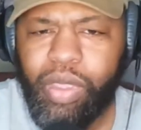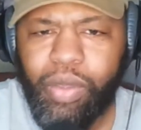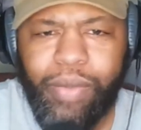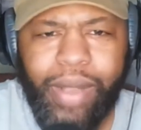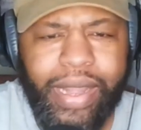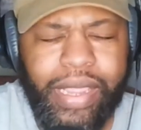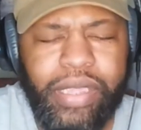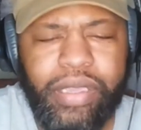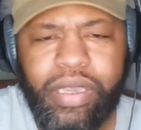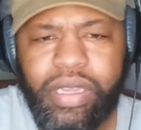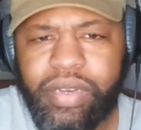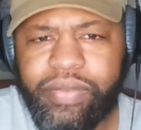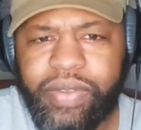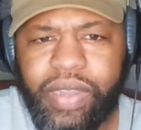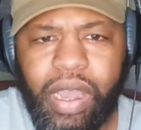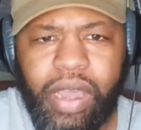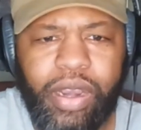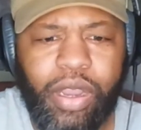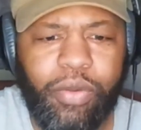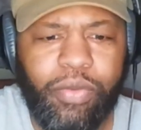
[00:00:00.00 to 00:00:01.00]
Right, he could have
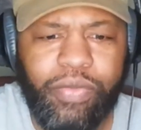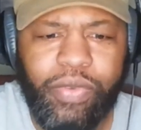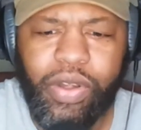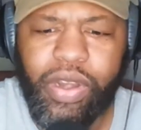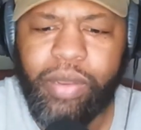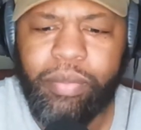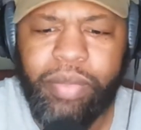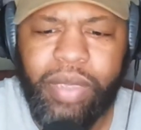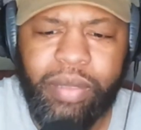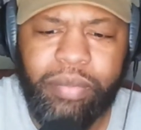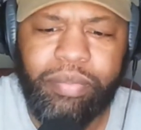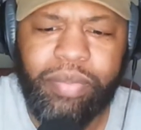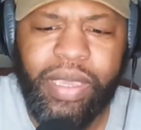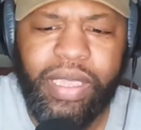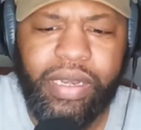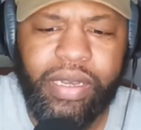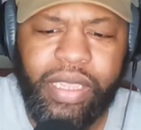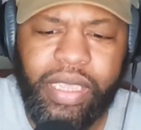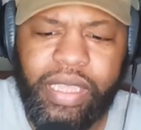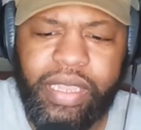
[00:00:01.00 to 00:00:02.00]
gone over and
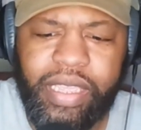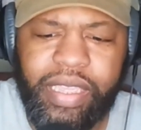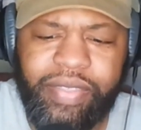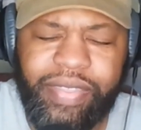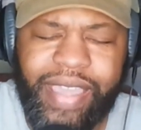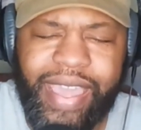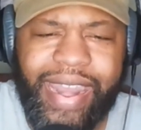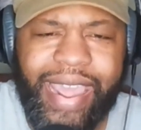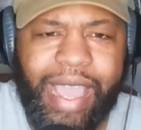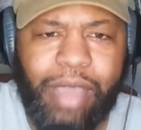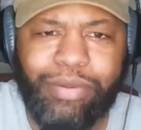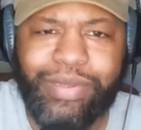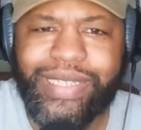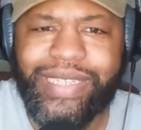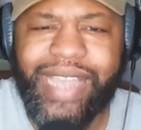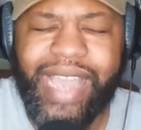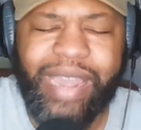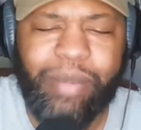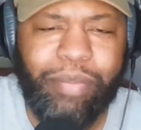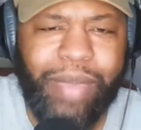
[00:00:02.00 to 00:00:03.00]
been in that
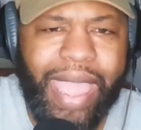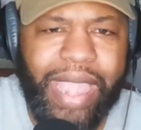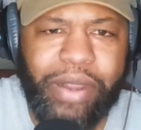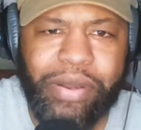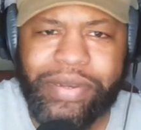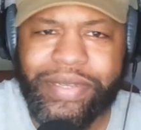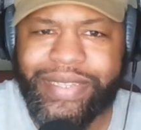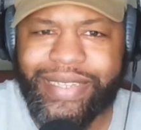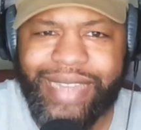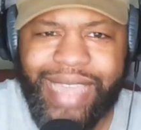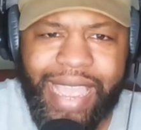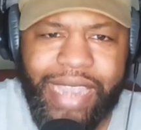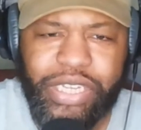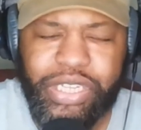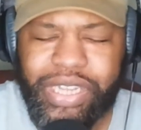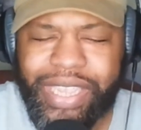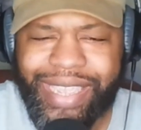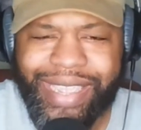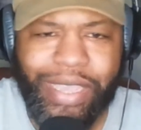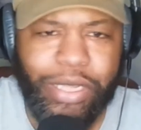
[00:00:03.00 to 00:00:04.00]
outside backer
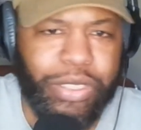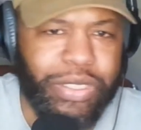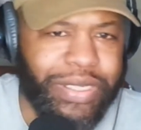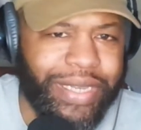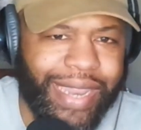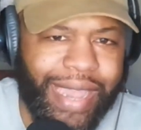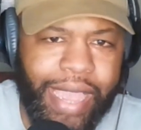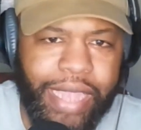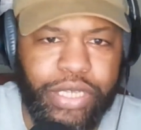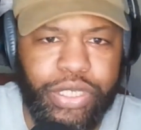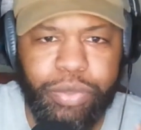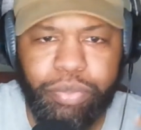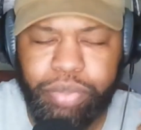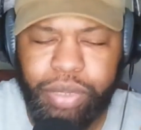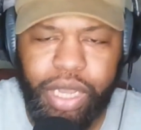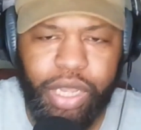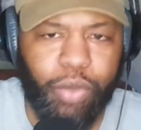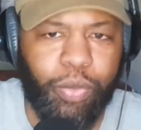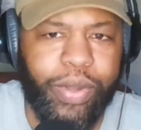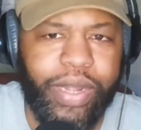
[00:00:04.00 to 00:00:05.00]
/ edge /
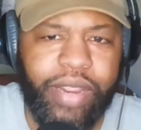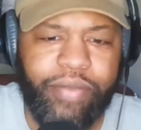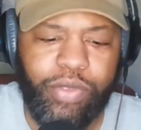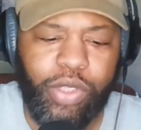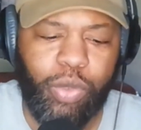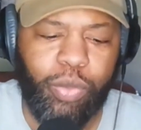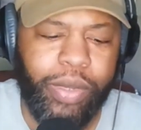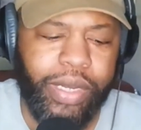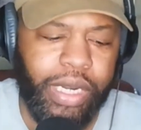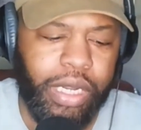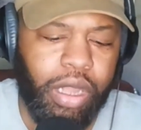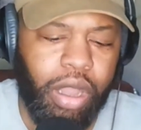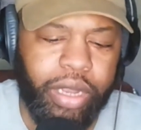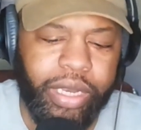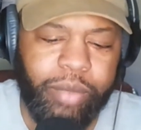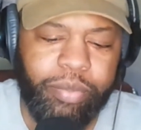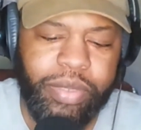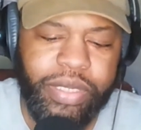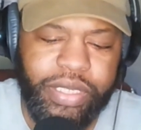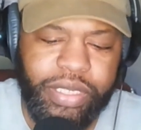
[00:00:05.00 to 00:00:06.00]
buck, whatever you want to call
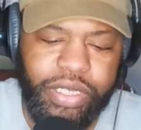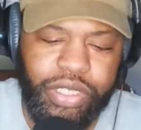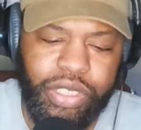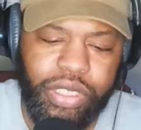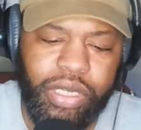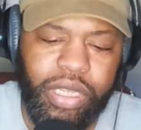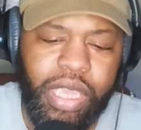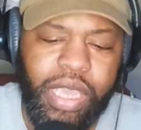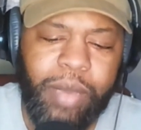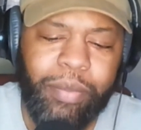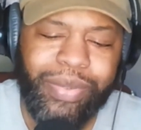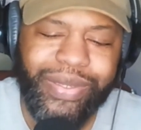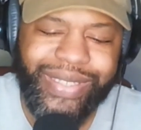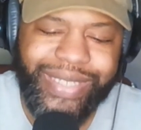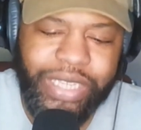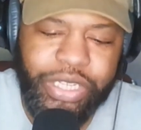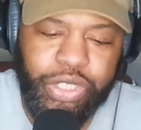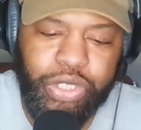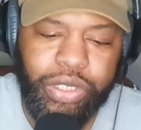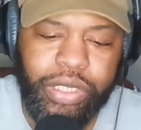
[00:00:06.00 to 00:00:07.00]
it, position
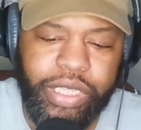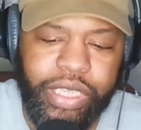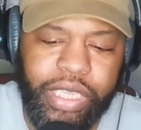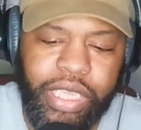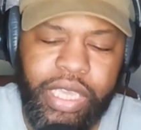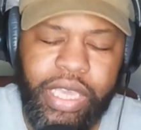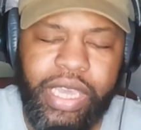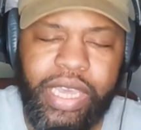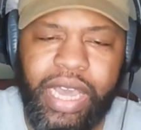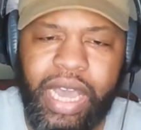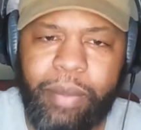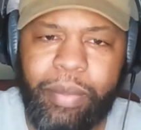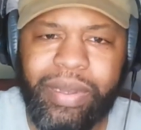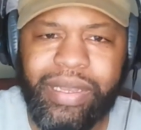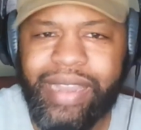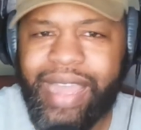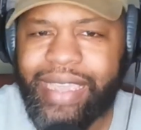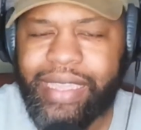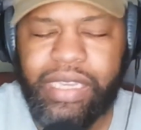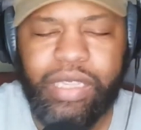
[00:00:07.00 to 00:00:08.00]
potentially, but
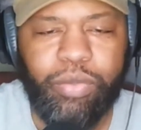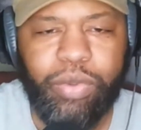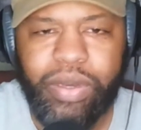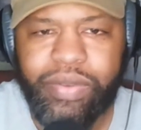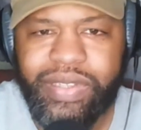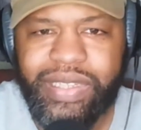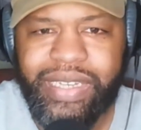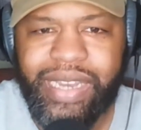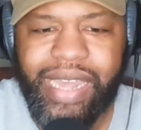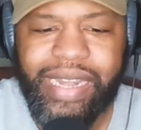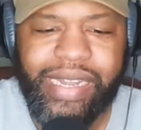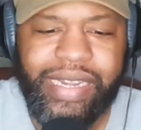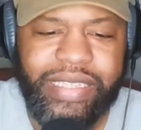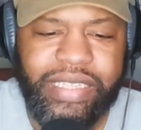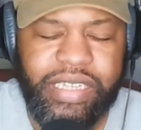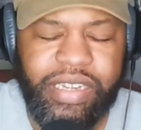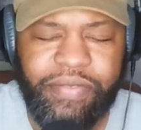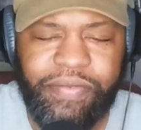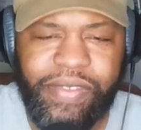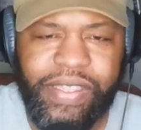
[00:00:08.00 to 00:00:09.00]
likely would have slotted as
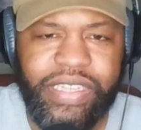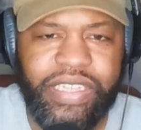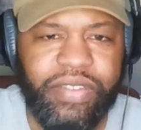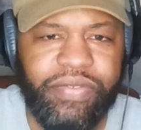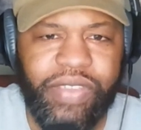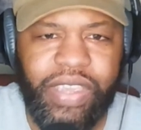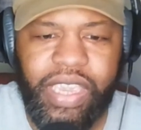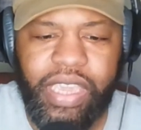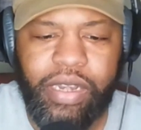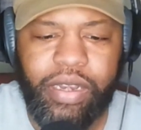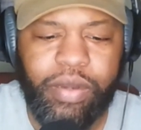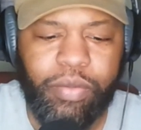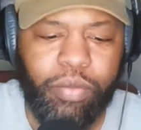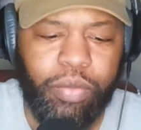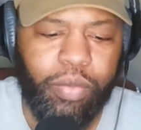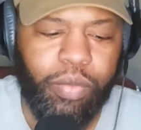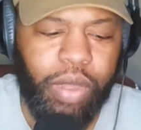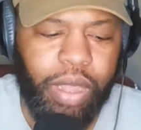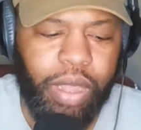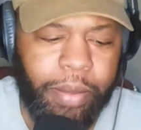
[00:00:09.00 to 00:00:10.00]
a defensive end. And
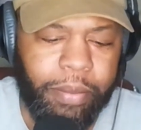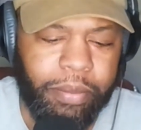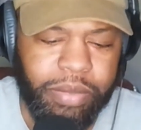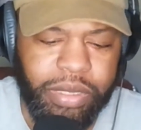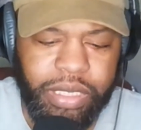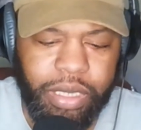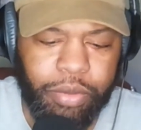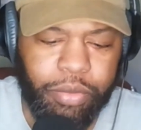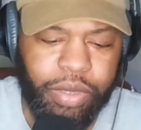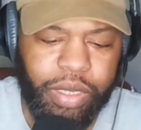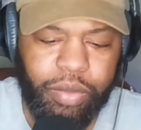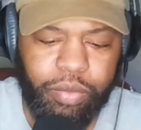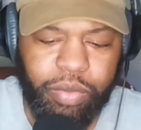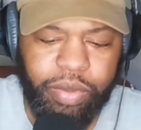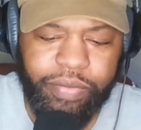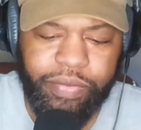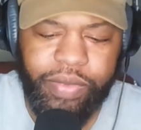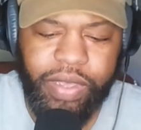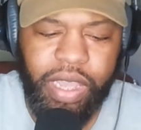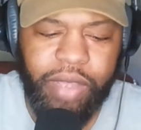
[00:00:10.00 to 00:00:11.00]
so
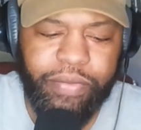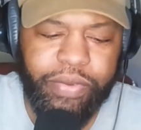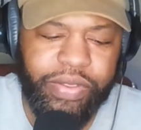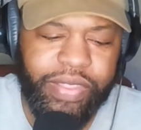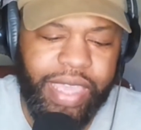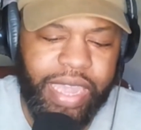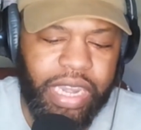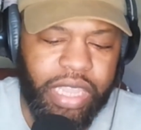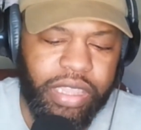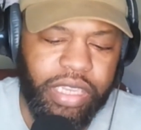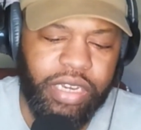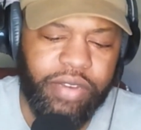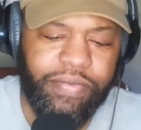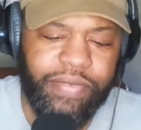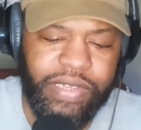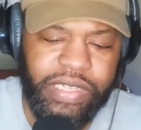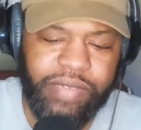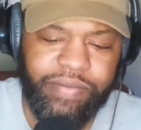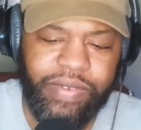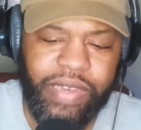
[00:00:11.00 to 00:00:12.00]
we've covered that in the
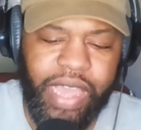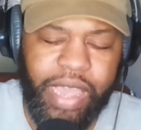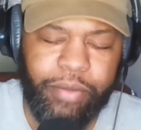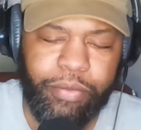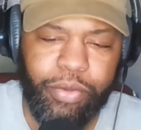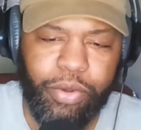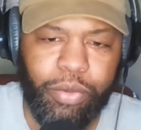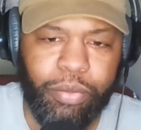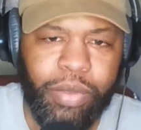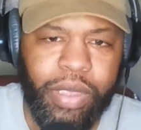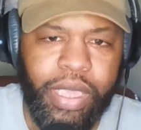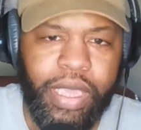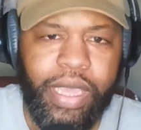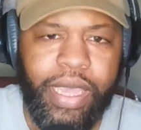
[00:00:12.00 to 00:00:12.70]
defensive line room.